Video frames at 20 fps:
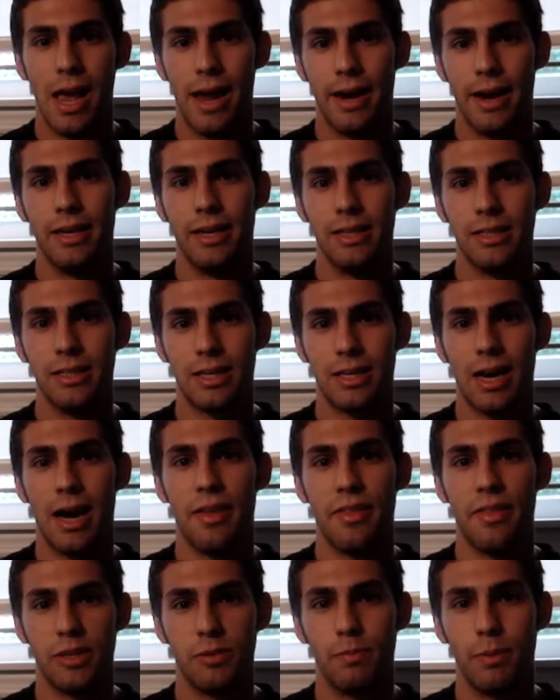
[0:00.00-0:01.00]
and he is a
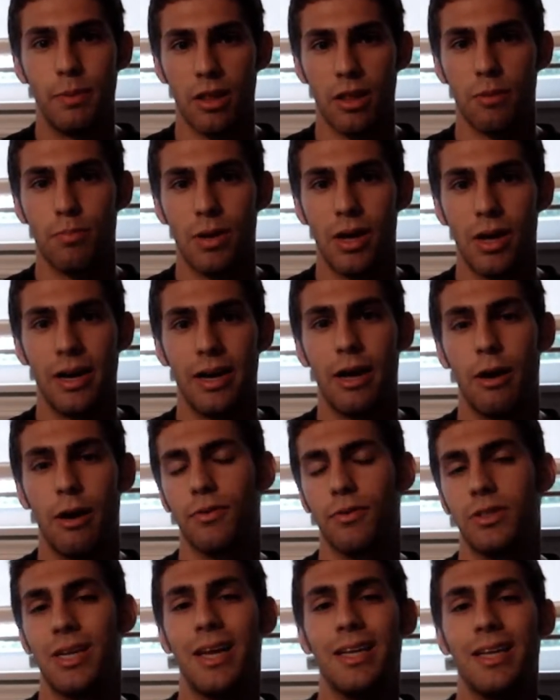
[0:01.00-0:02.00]
guy that's been on the planet now
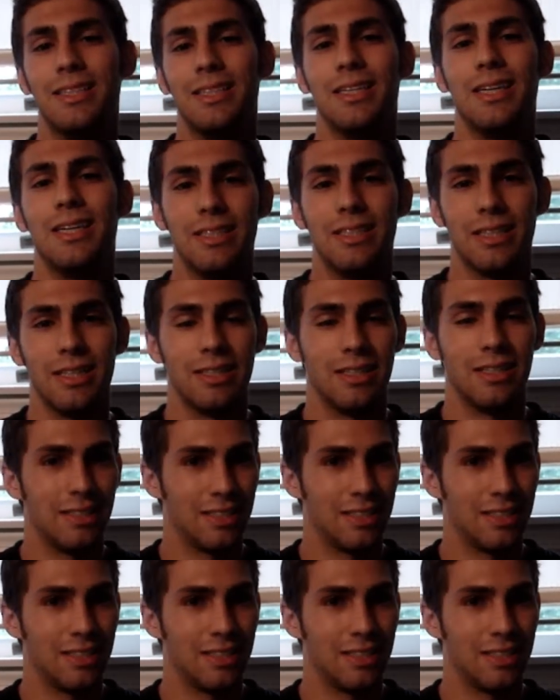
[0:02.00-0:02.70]
for 10 seasons.